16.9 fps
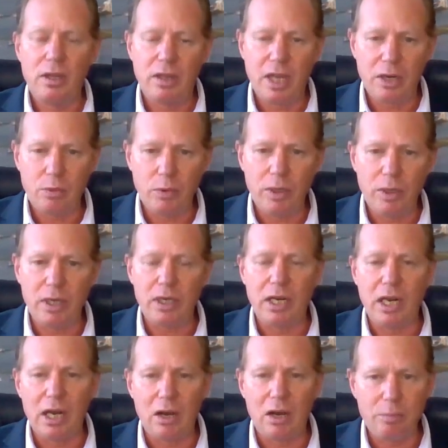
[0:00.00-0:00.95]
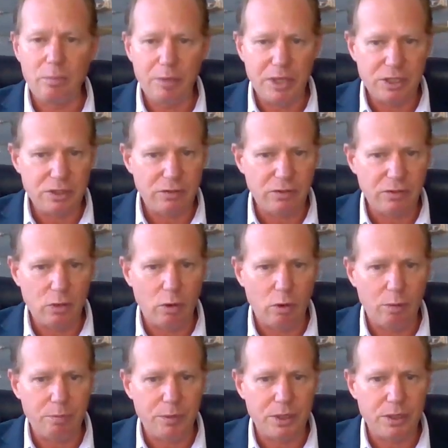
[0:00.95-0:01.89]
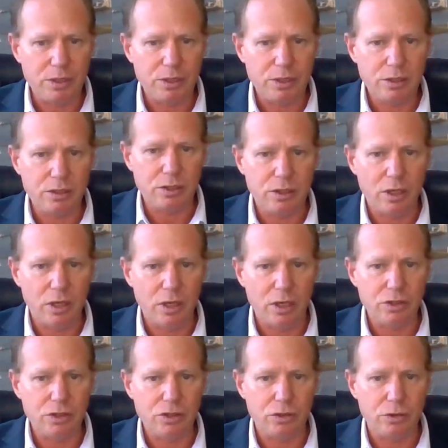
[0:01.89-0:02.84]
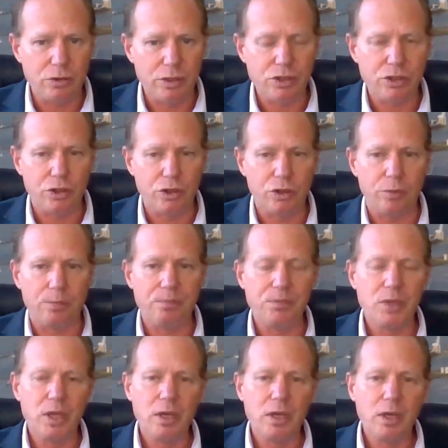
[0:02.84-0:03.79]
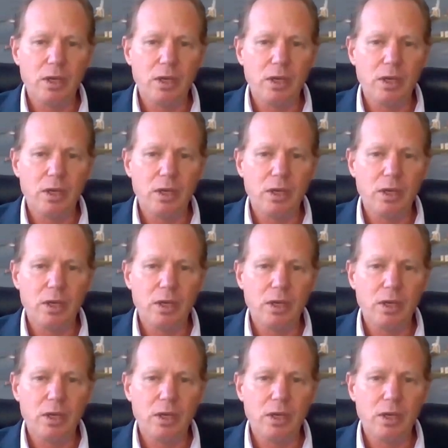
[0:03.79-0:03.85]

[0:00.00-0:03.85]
that we allow a piece of equipment to, uh, to assume.